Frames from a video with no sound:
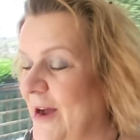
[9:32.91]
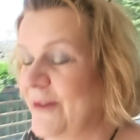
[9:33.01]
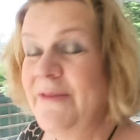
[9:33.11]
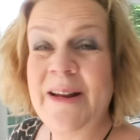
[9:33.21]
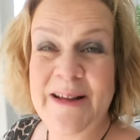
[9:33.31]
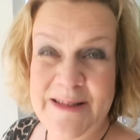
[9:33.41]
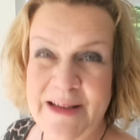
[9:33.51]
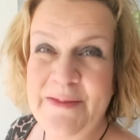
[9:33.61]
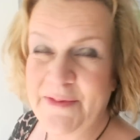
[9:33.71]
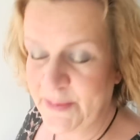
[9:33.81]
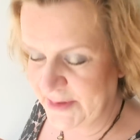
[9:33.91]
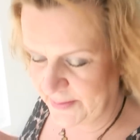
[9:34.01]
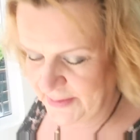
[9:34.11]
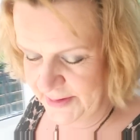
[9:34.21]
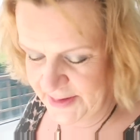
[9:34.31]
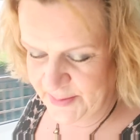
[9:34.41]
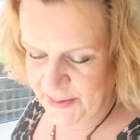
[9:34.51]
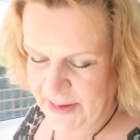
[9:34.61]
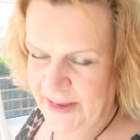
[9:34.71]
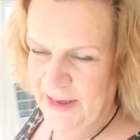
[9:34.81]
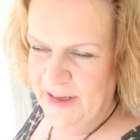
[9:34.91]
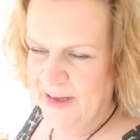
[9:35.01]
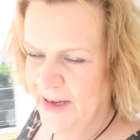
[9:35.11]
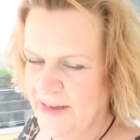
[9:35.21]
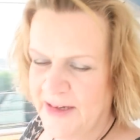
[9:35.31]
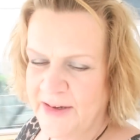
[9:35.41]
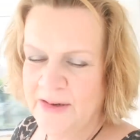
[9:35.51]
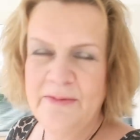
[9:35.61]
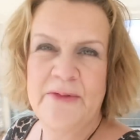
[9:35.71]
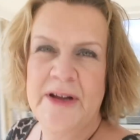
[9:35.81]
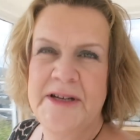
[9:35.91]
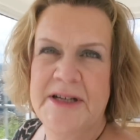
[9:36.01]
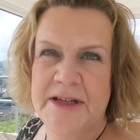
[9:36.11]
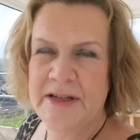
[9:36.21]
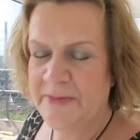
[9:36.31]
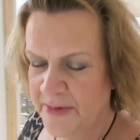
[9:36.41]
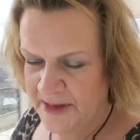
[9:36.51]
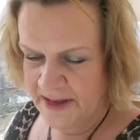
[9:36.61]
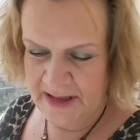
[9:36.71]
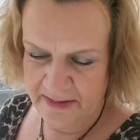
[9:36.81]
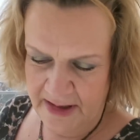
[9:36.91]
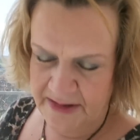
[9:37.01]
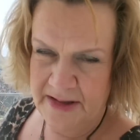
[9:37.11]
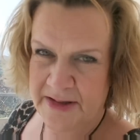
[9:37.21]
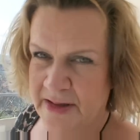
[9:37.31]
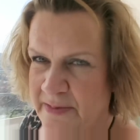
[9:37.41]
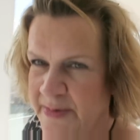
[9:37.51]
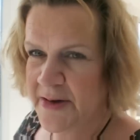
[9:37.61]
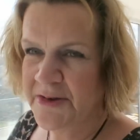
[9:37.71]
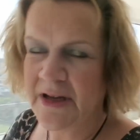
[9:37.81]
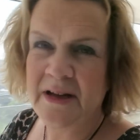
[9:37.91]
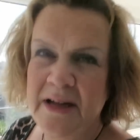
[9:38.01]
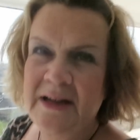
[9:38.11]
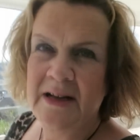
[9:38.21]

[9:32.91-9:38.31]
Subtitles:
I realised that I filmed something this morning and then I couldn't find it, and I've already downloaded it to the computer.